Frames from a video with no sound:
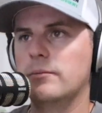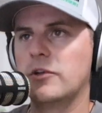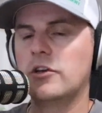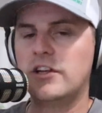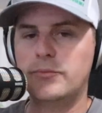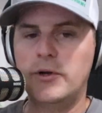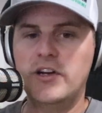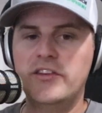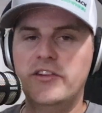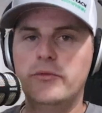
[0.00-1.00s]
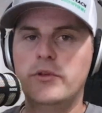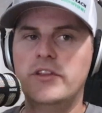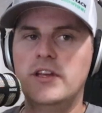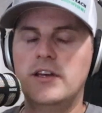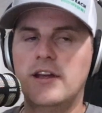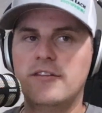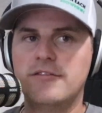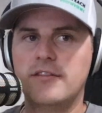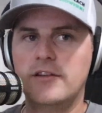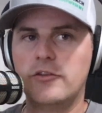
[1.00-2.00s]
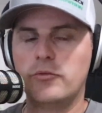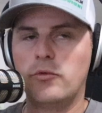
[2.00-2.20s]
good experiences with it, and there's